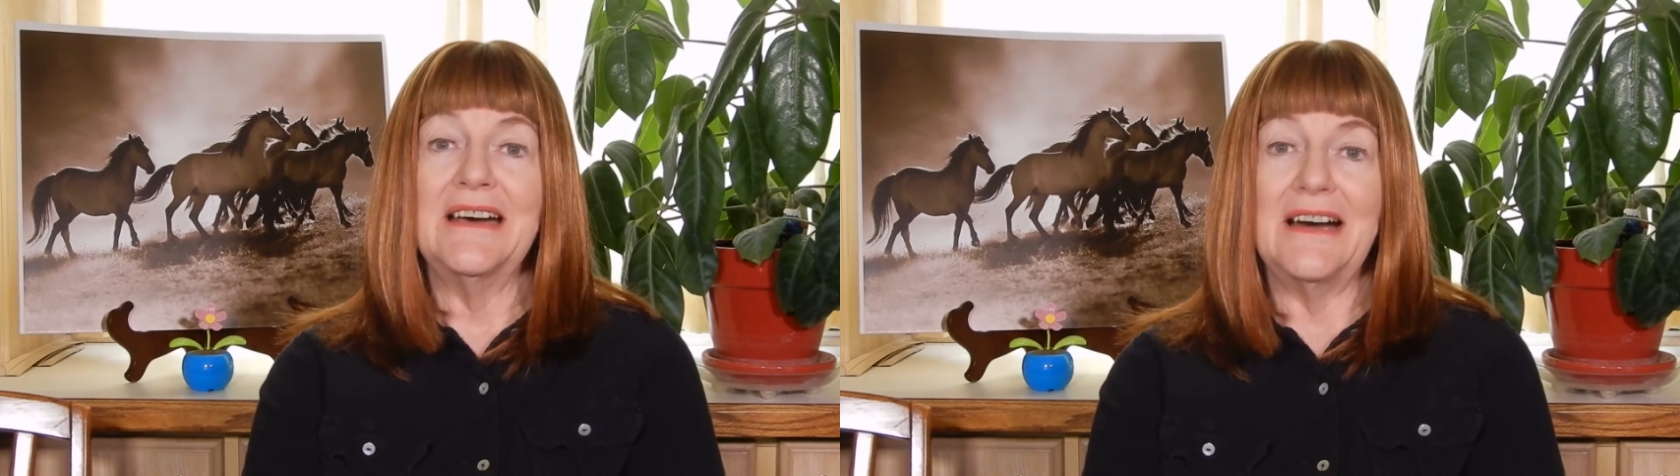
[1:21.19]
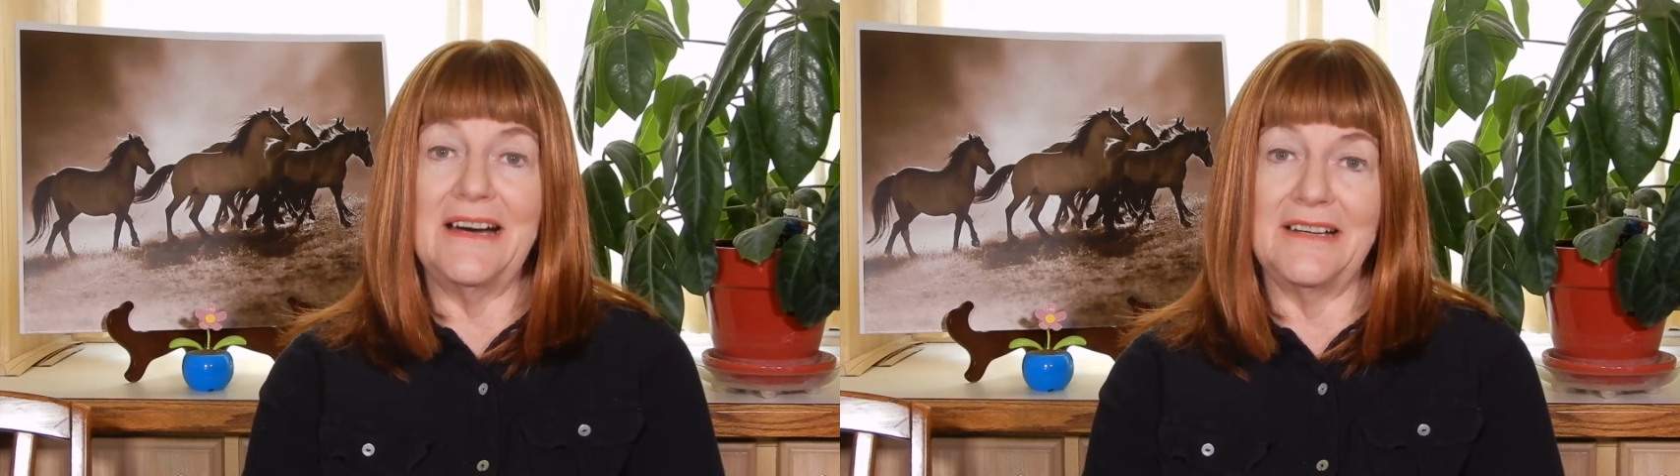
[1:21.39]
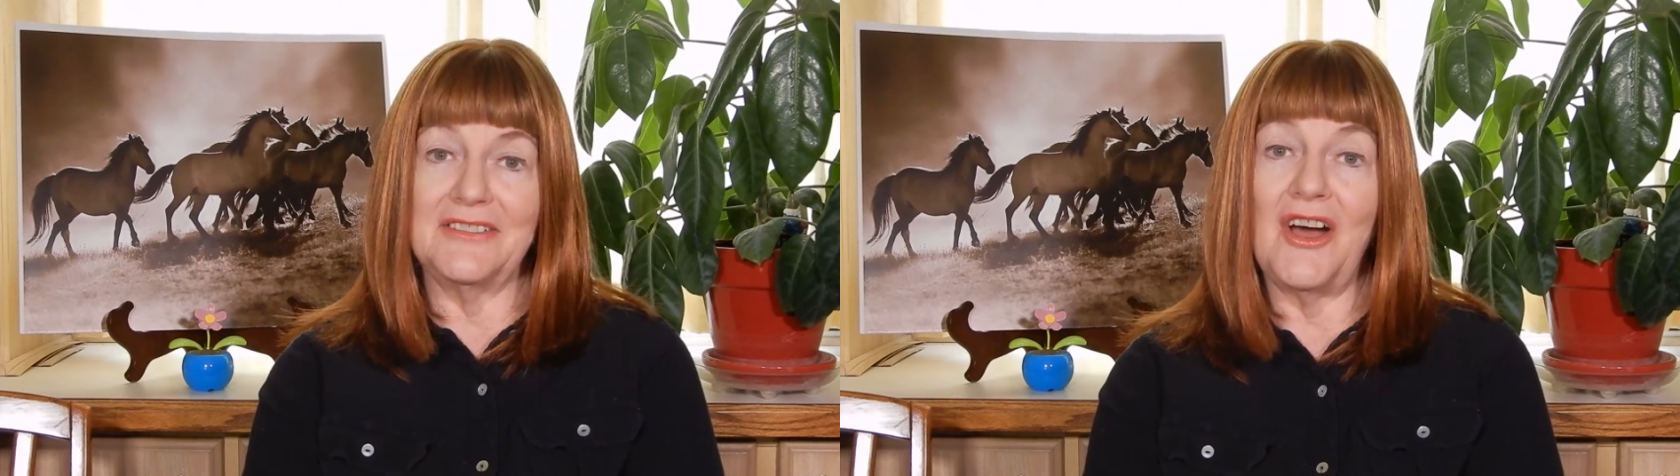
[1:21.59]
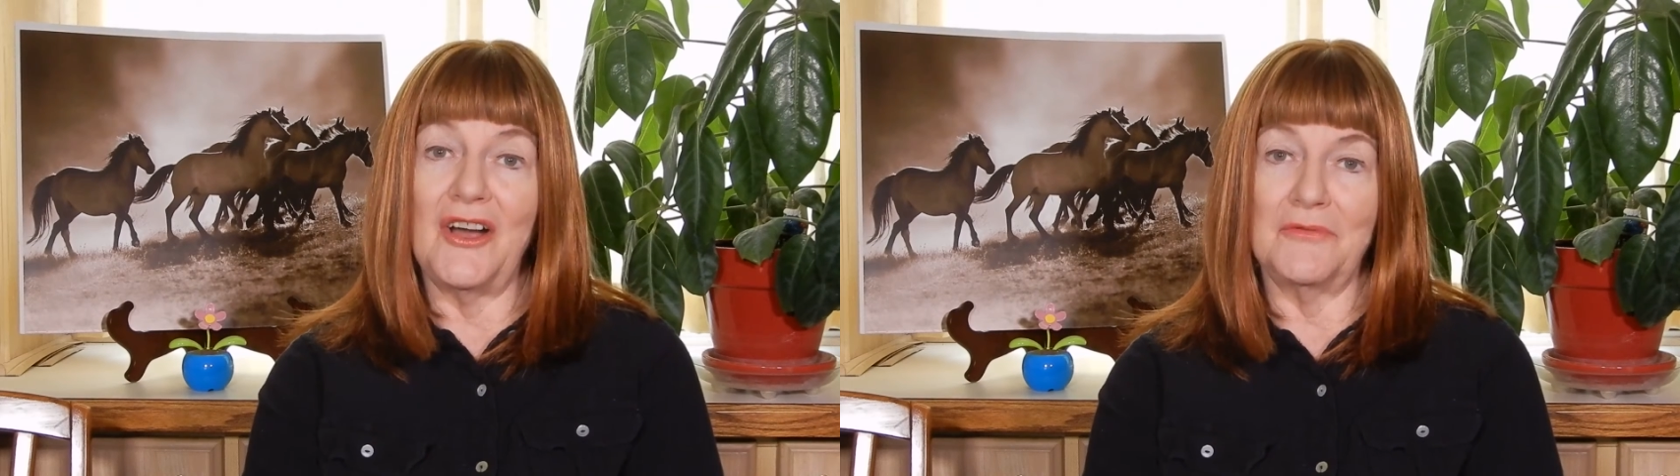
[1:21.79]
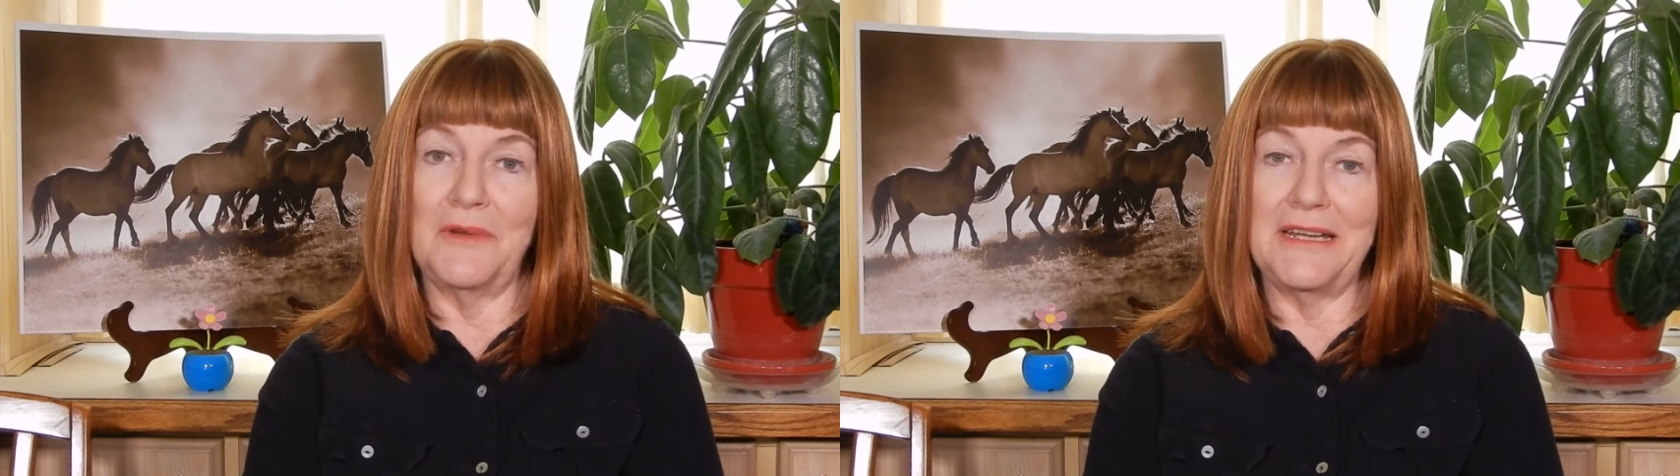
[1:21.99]
uh,
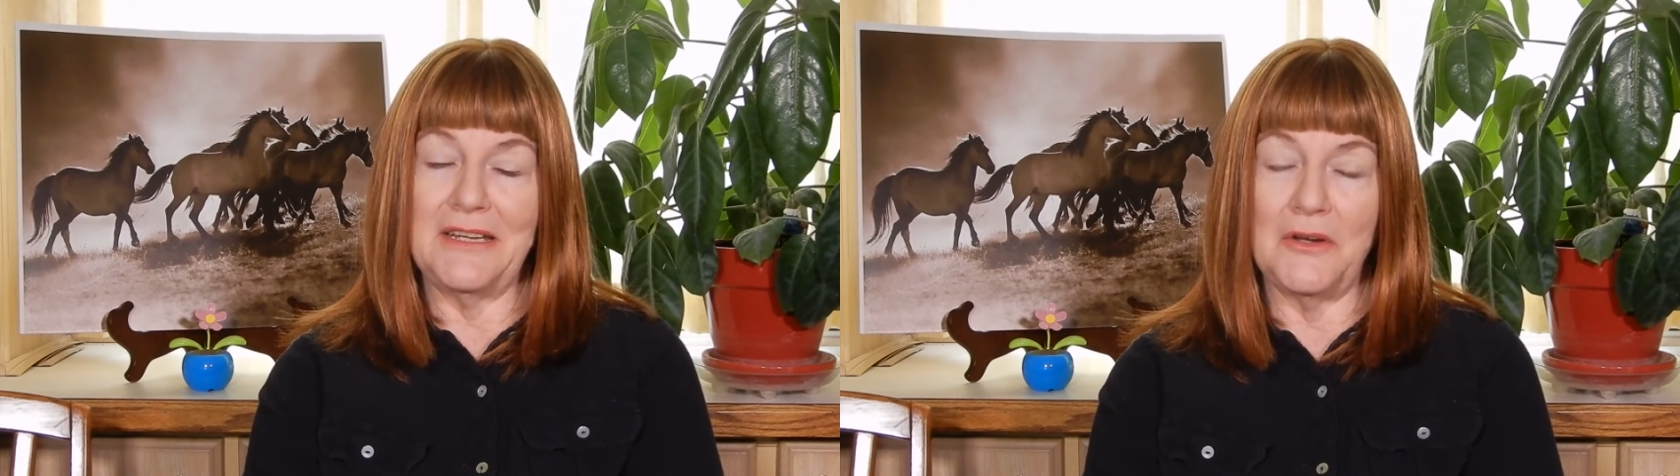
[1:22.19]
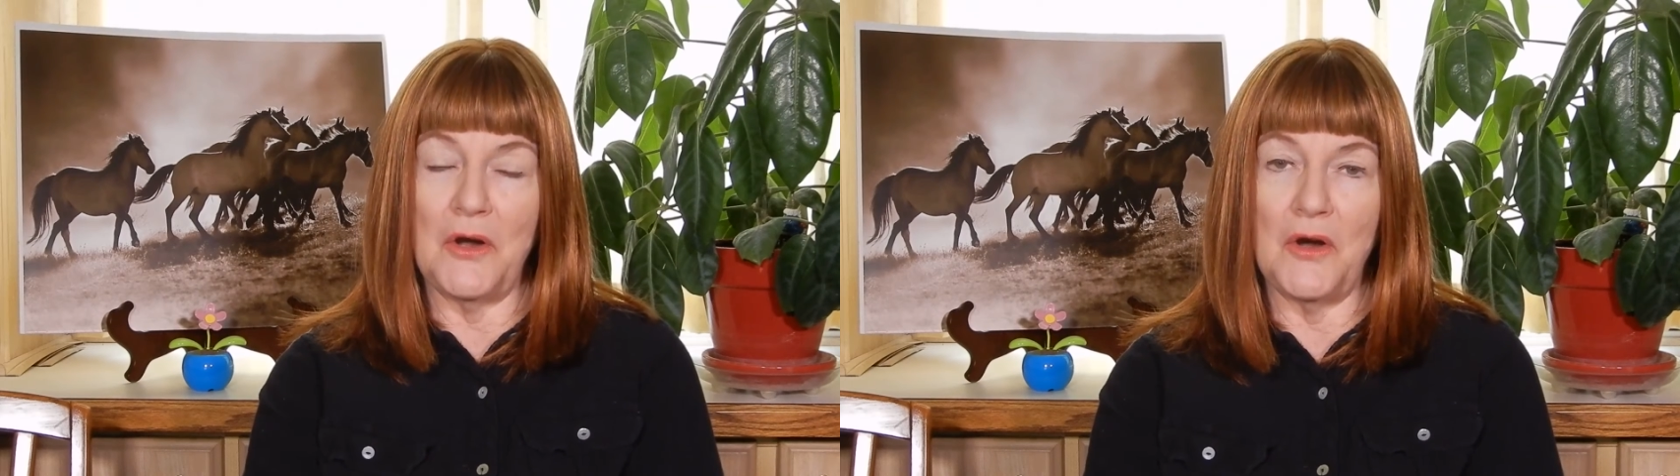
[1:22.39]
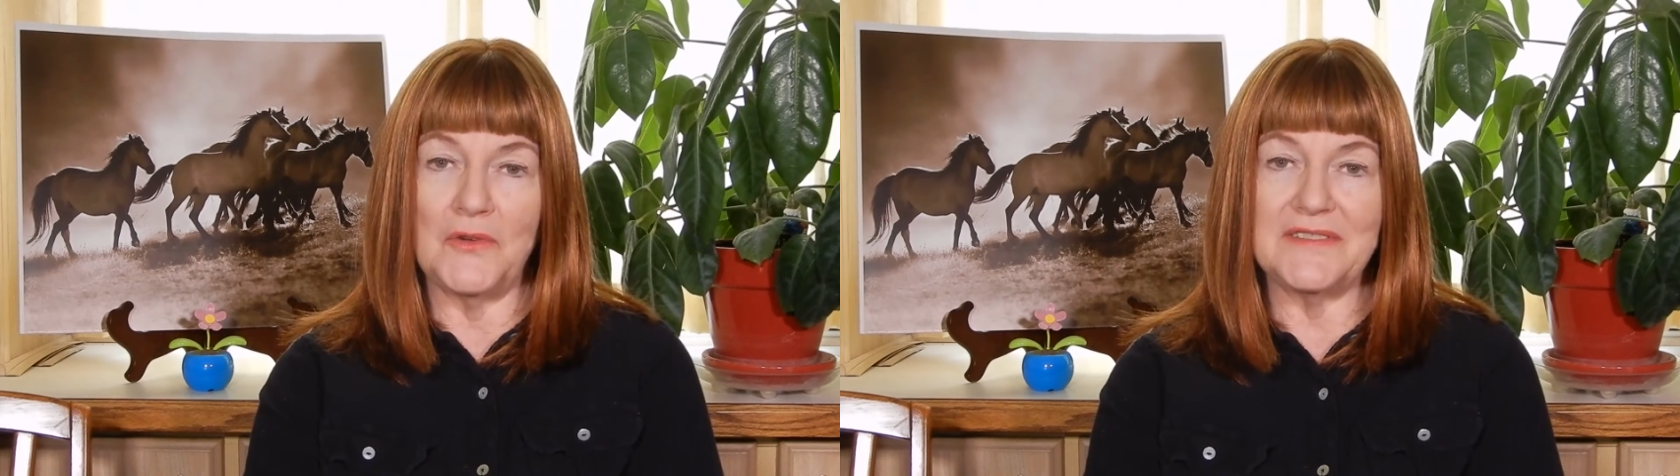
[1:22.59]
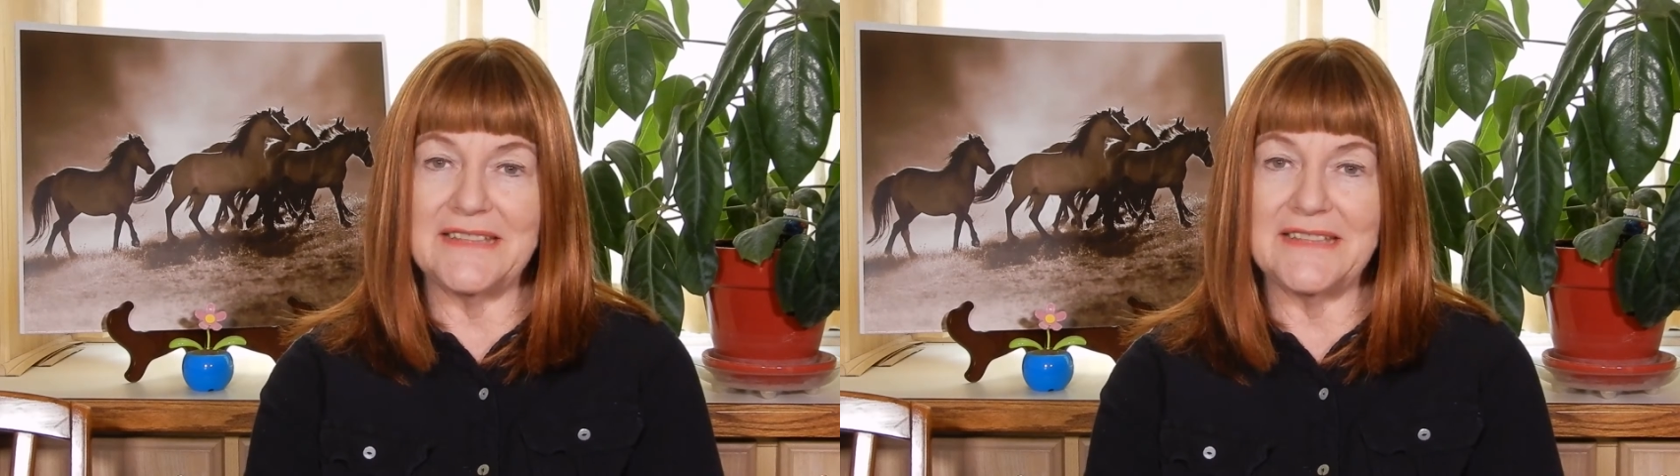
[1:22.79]
talk radio hosts.